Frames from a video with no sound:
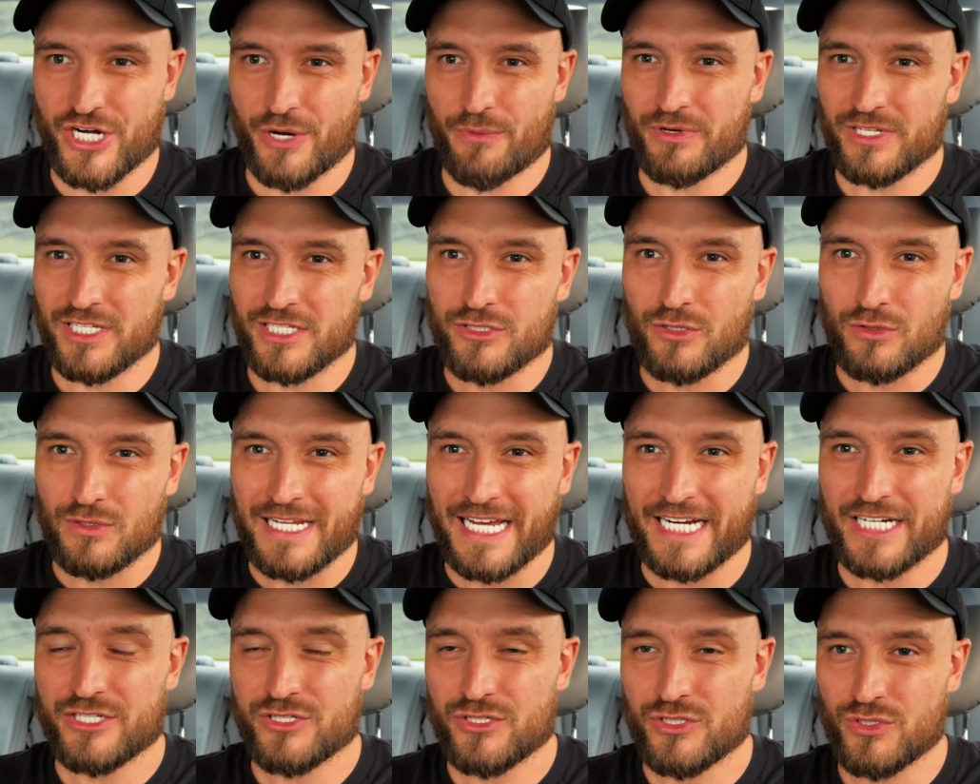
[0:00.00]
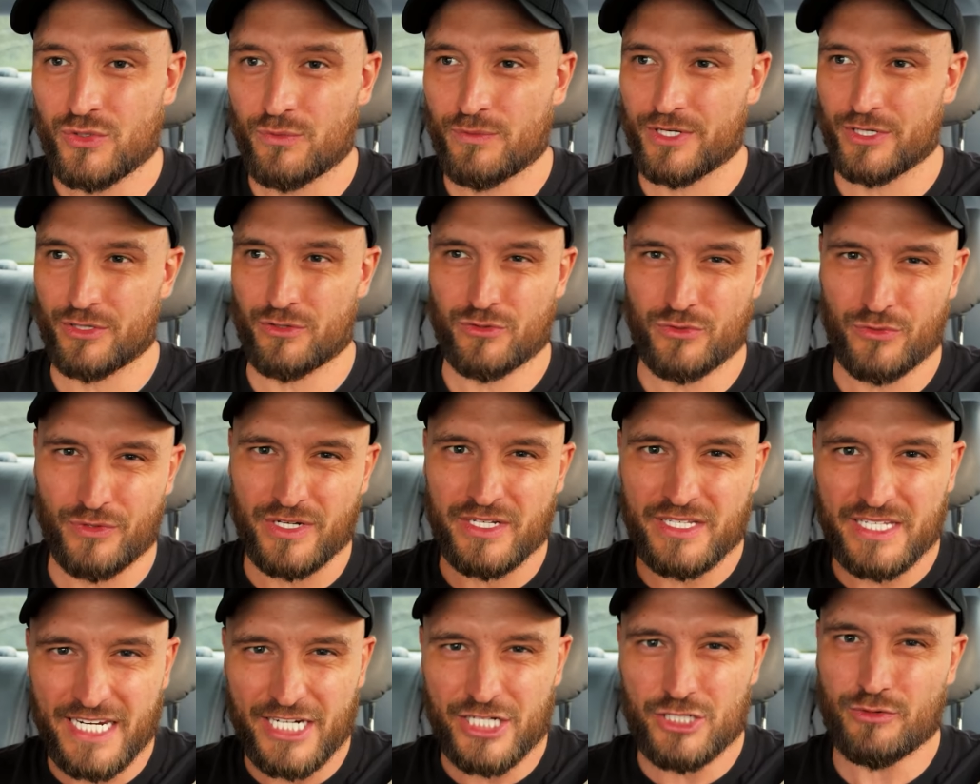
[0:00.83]
I really don't like to do when you're
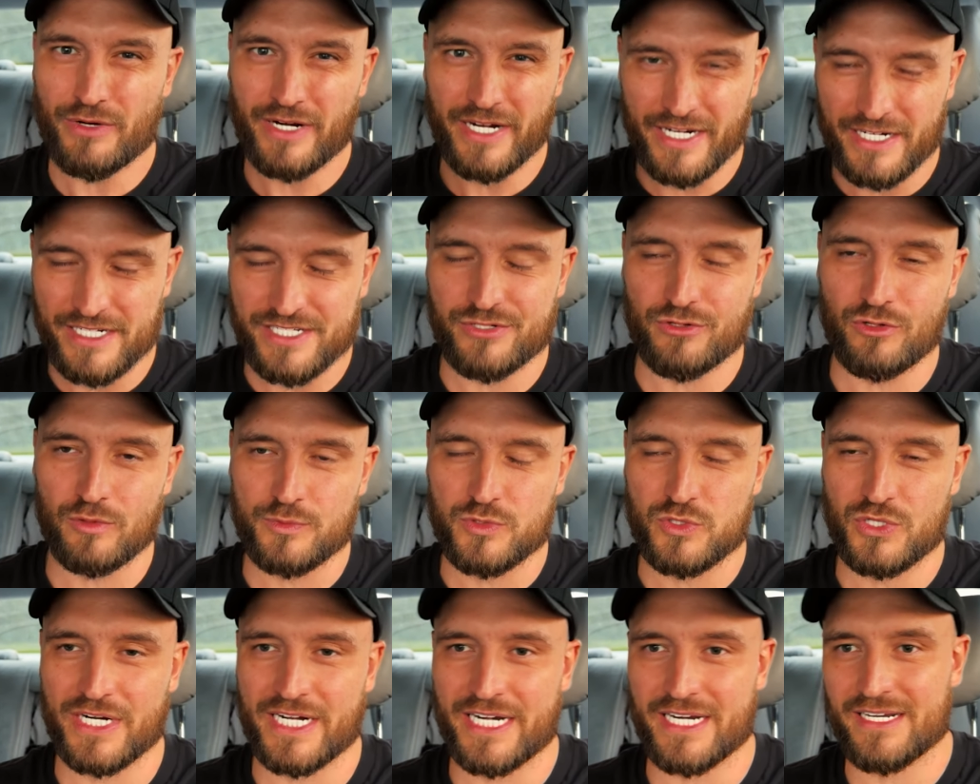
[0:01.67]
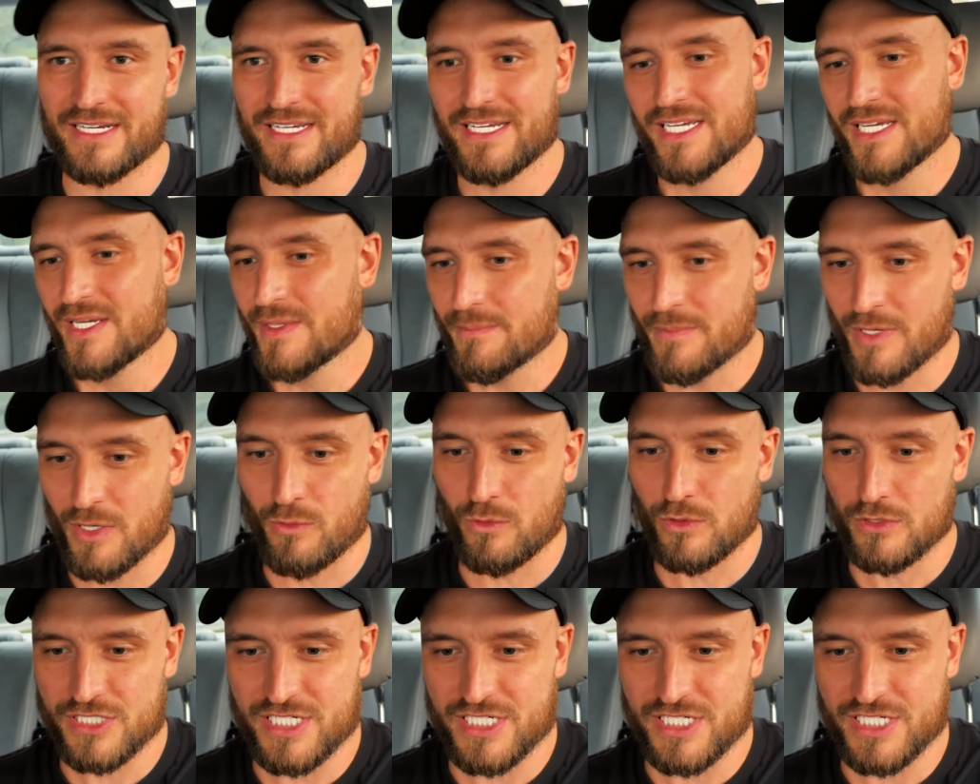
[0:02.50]
doing day trading and scope trading, but we'll